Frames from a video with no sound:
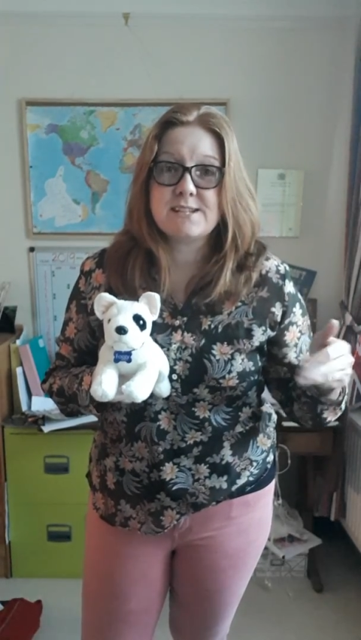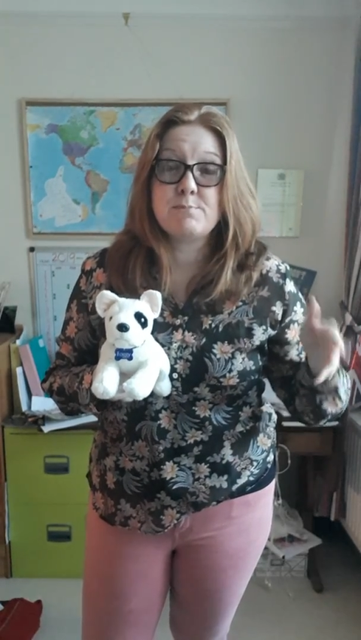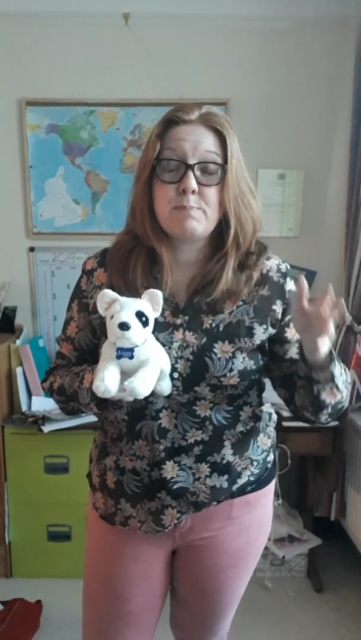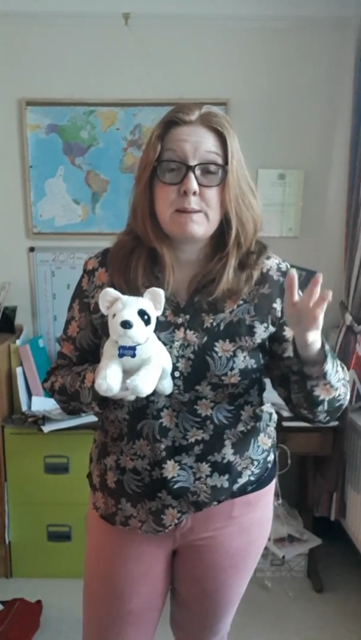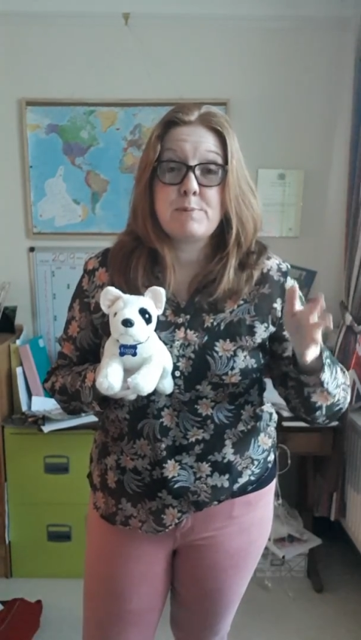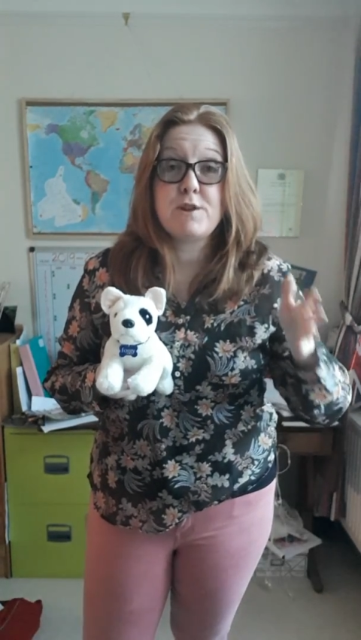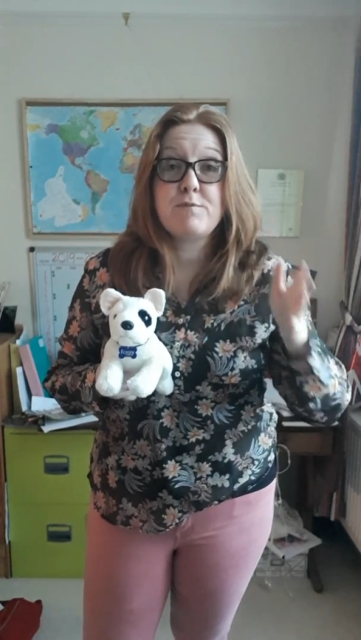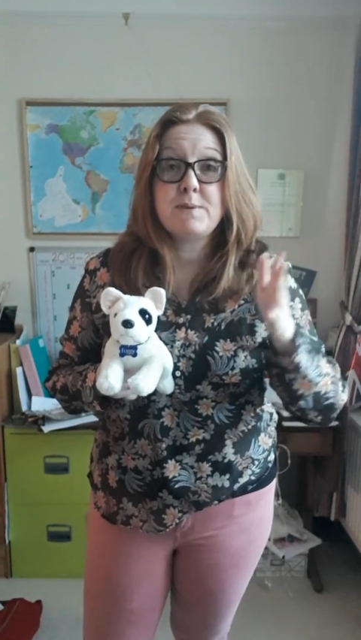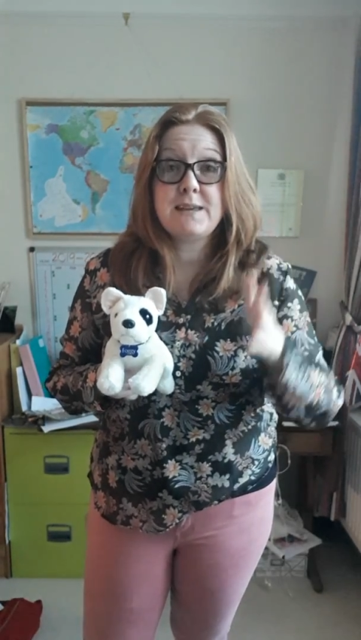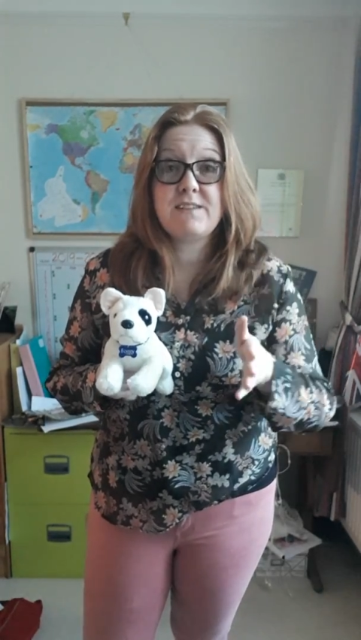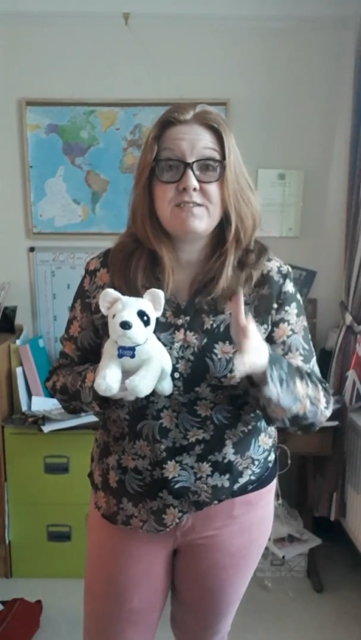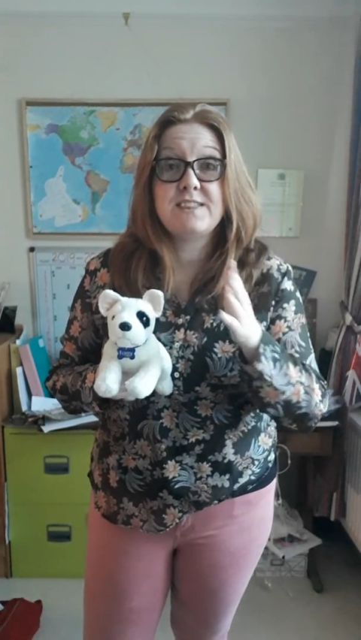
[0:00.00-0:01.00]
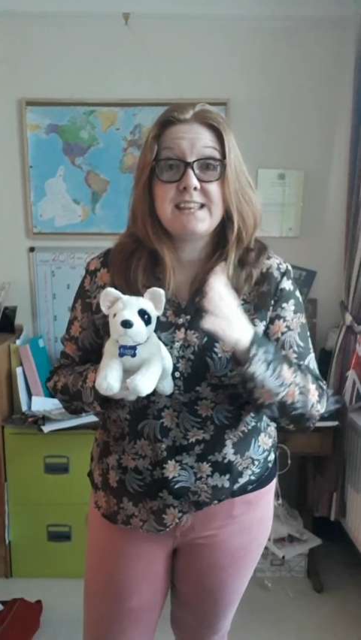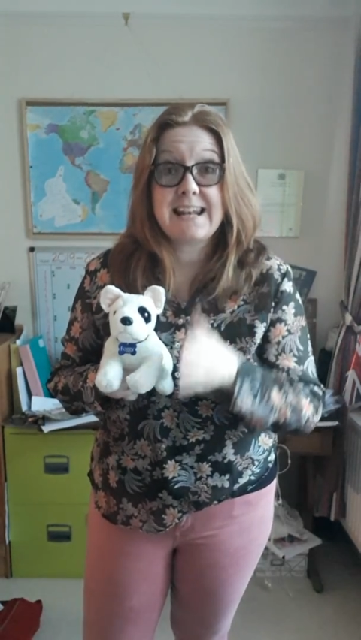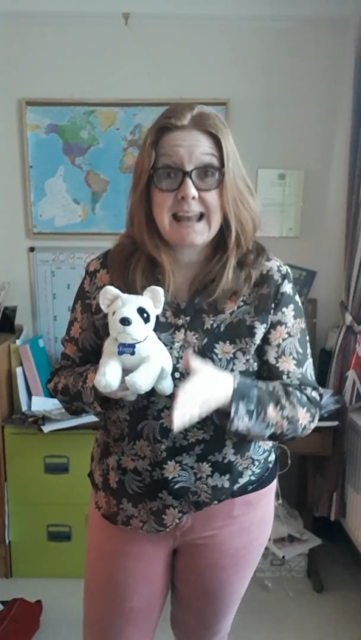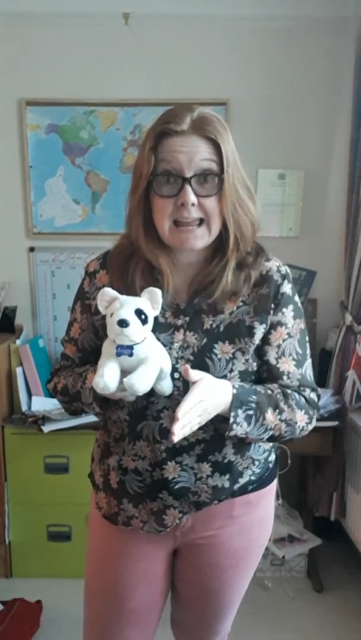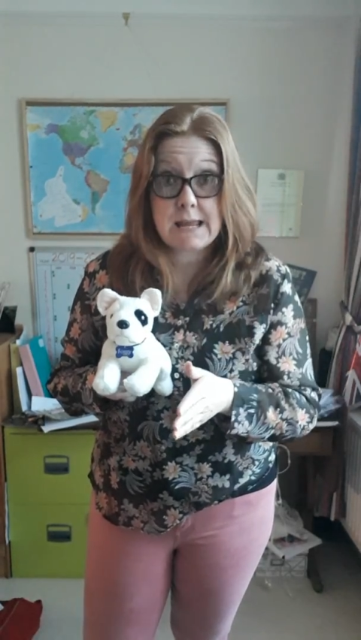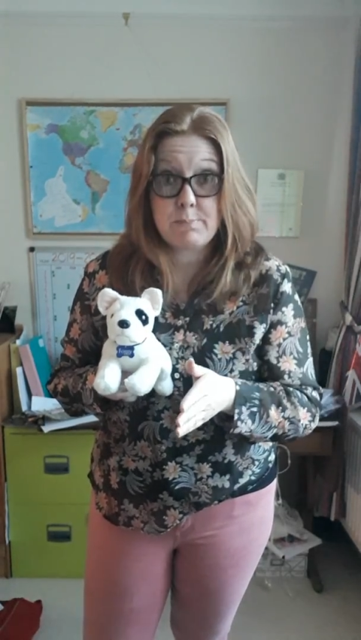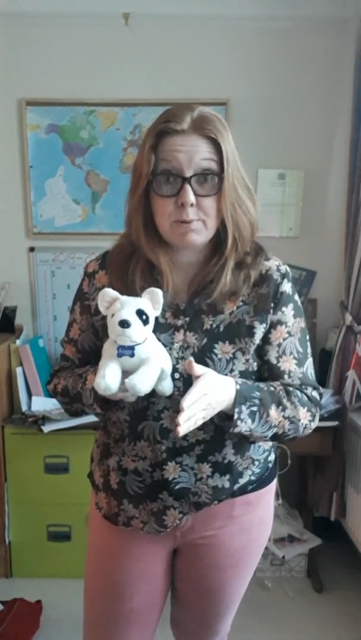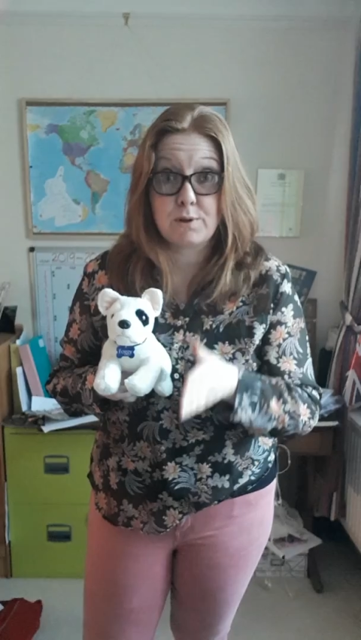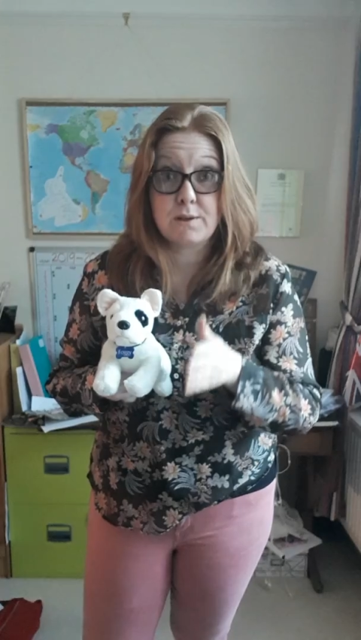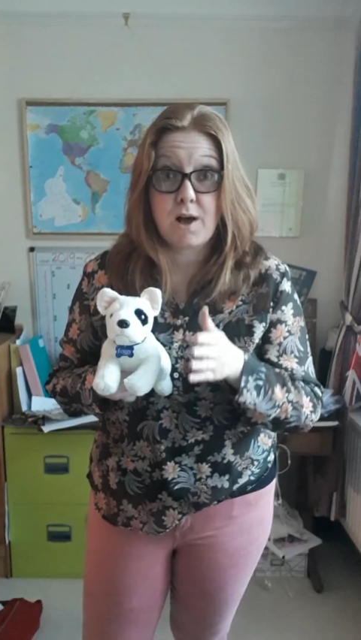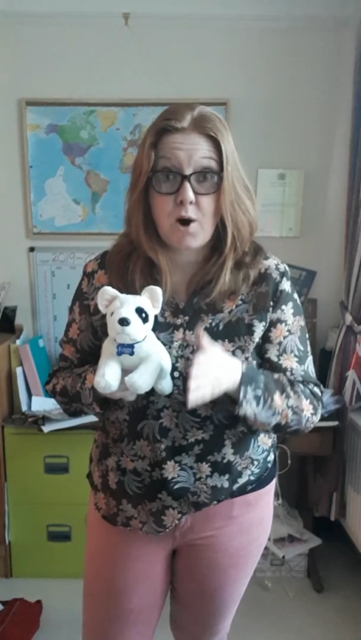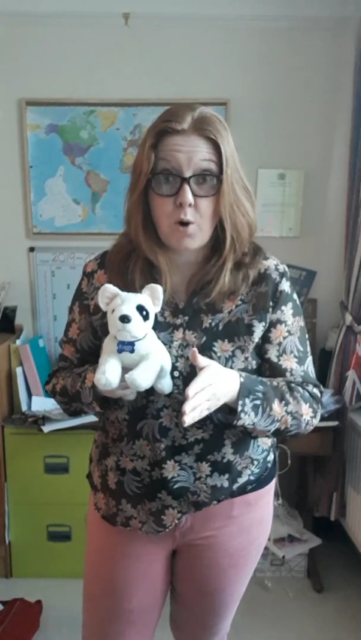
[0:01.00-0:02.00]
People that have been given the
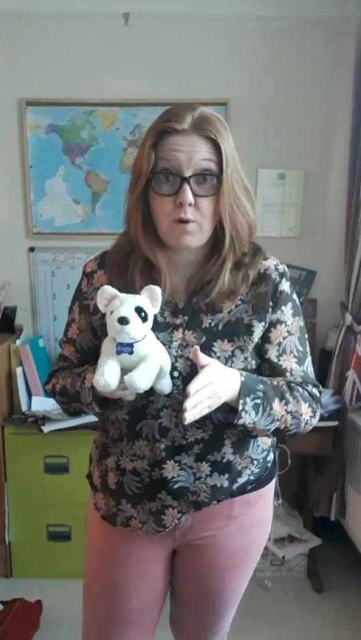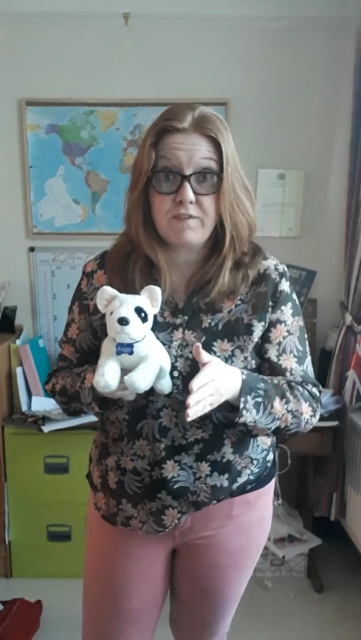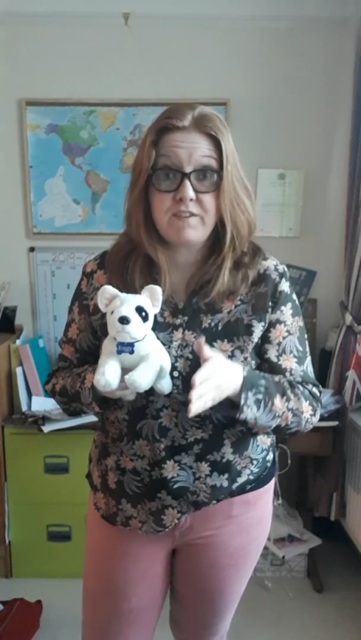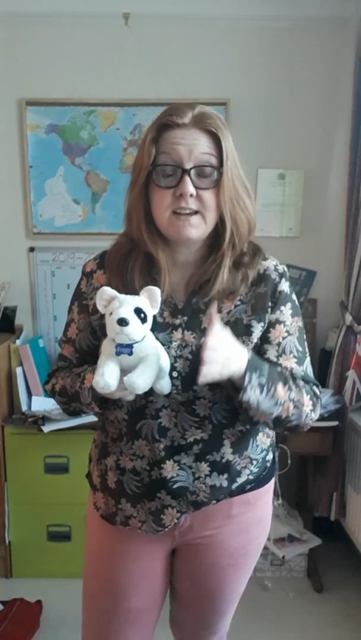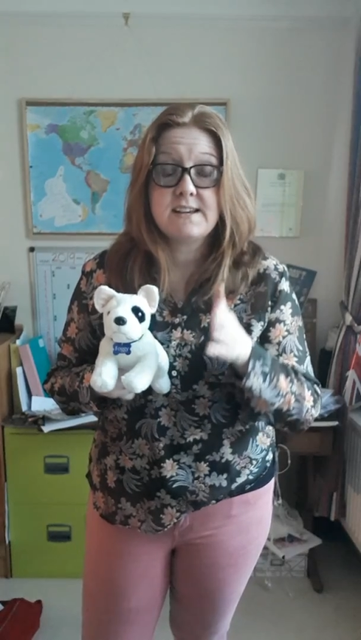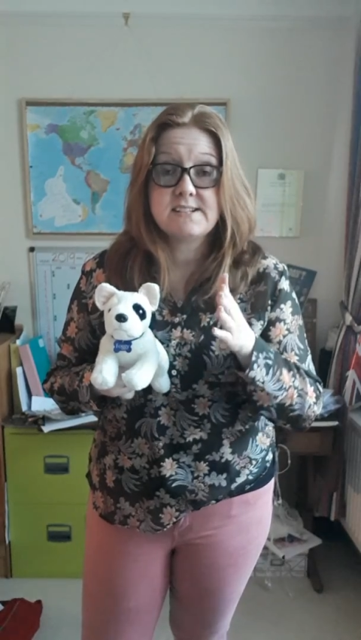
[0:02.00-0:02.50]
label of